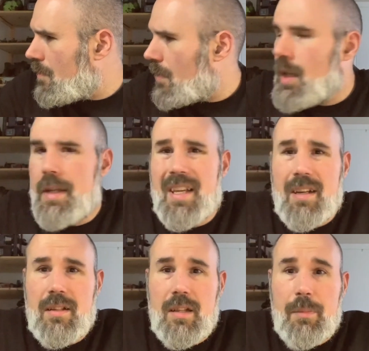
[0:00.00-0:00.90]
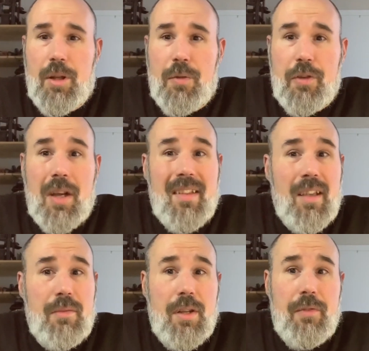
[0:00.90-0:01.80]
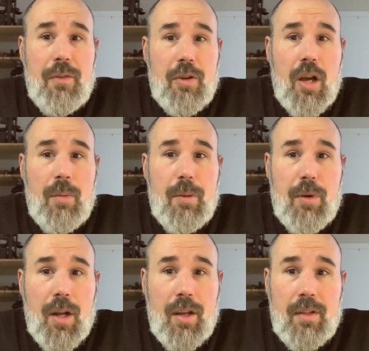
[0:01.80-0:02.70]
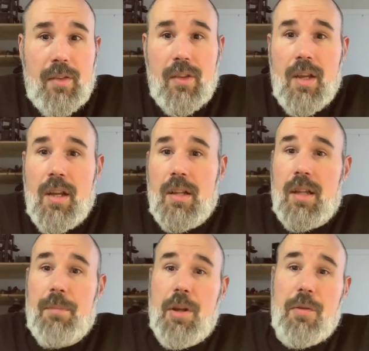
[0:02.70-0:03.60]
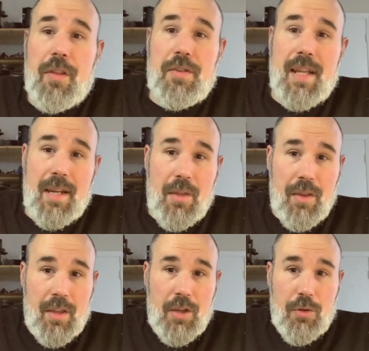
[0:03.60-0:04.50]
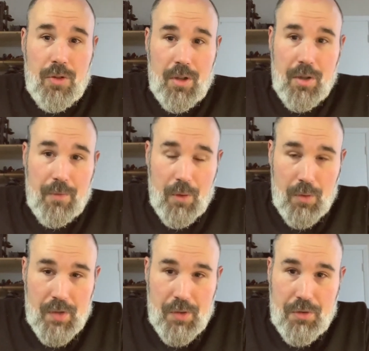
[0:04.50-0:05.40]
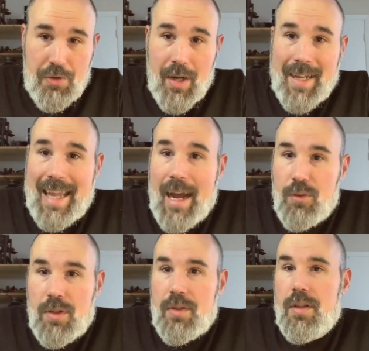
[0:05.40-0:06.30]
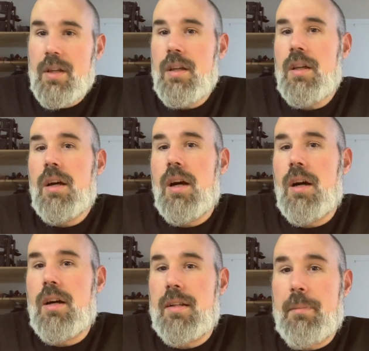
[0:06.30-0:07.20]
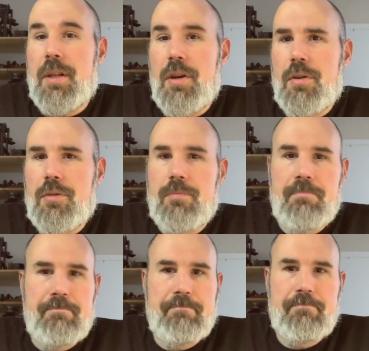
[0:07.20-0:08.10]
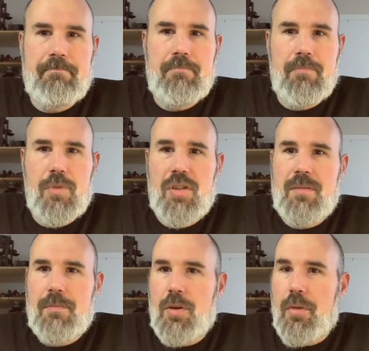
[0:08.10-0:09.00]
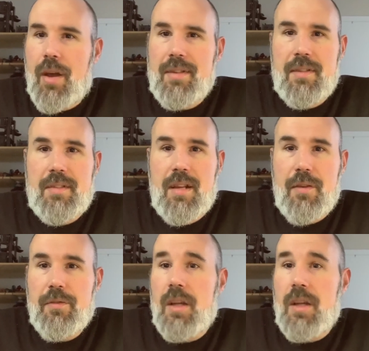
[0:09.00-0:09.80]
yeah, let me know if you guys have any favorite hobby products. Let me know if there's anything that you're looking forward to trying out. Let me know just your thoughts and stuff.